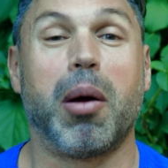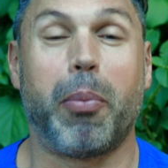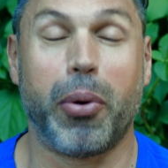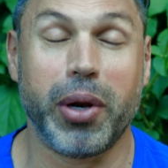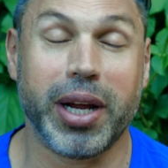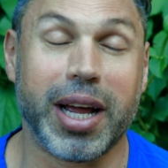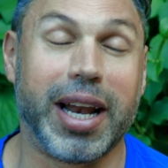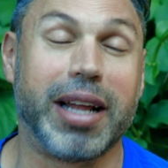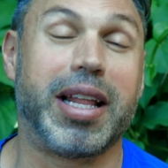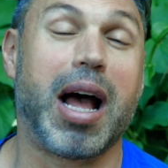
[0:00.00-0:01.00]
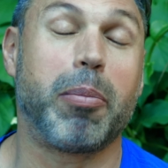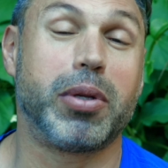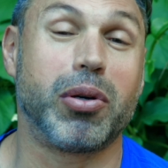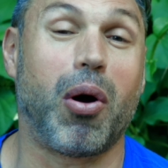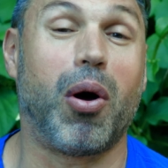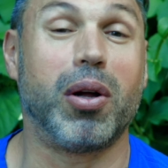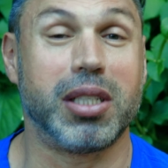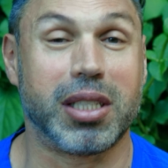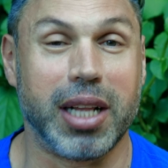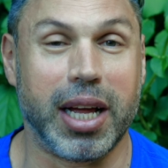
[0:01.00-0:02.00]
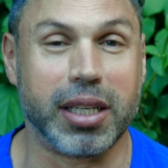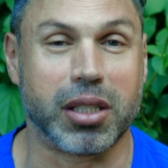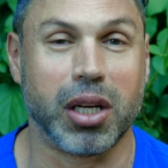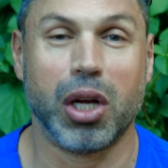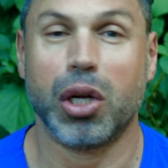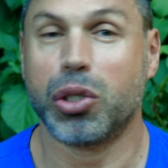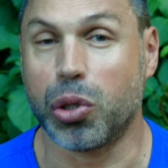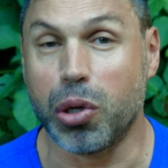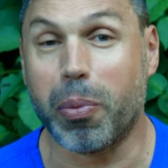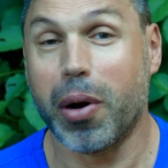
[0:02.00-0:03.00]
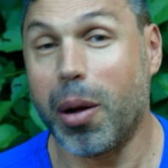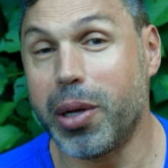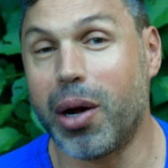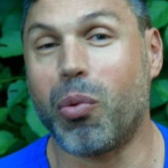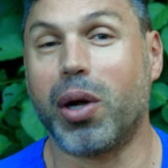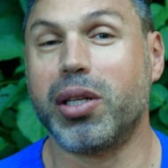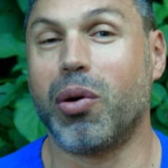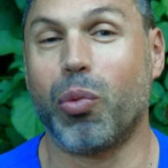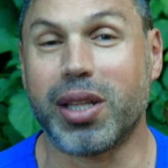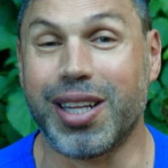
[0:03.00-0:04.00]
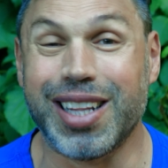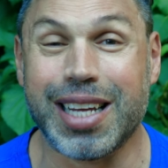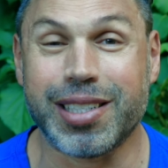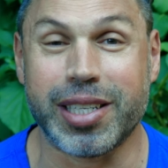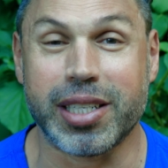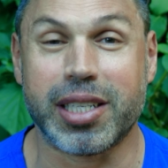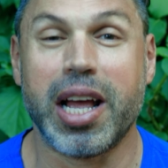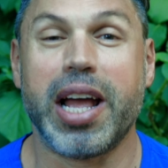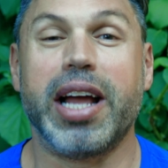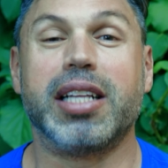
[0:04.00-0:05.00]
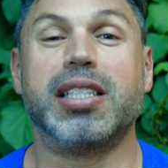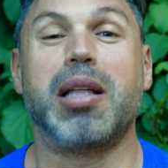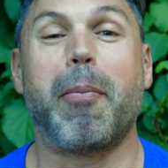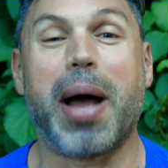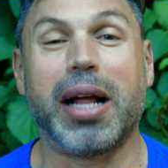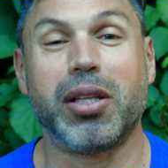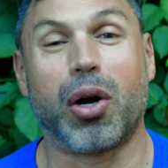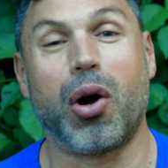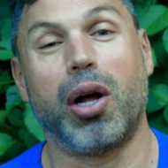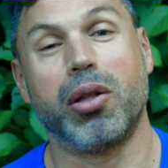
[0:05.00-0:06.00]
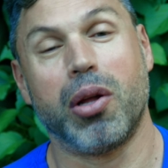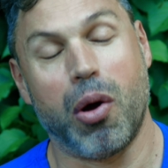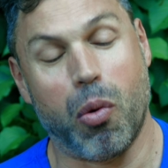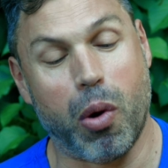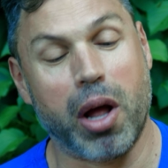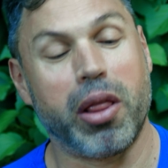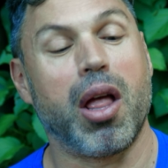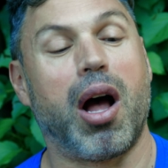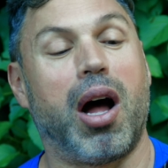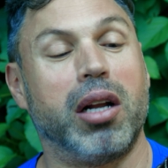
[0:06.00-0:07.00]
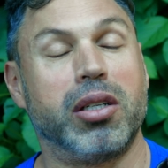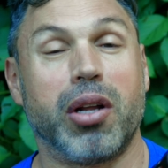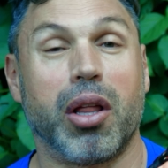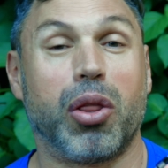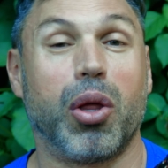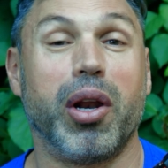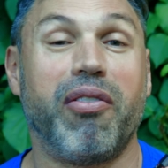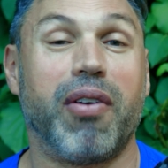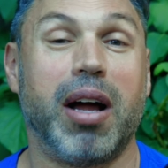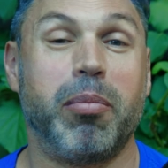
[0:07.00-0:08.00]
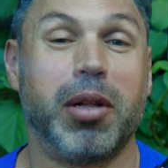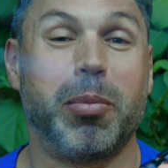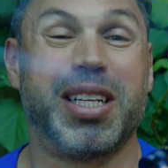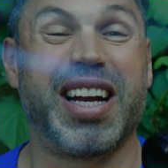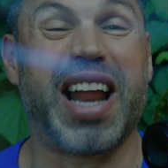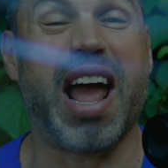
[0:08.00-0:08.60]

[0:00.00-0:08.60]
are putting an adapter on this lens. So you probably are wondering what the lens is. It's the Pentacon 135mm